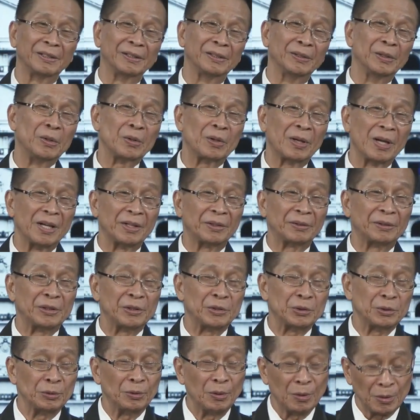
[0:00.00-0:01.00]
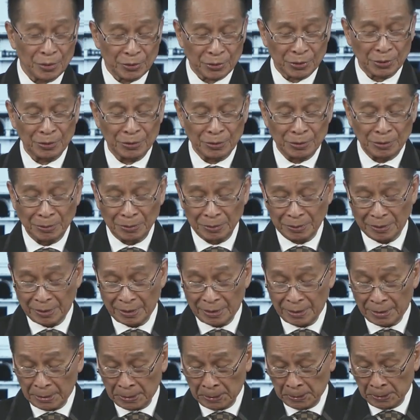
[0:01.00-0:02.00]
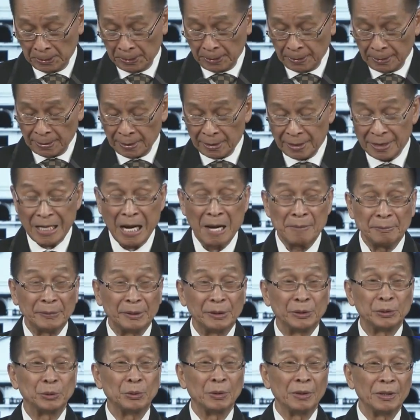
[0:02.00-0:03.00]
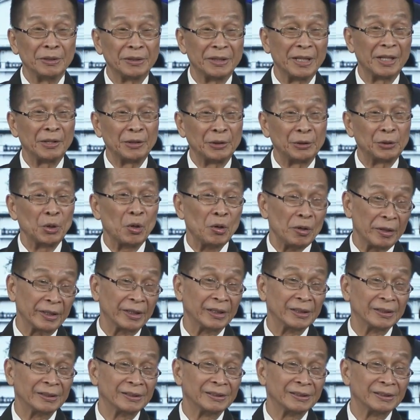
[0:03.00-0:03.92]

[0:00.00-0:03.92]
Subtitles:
No country should also come into our territory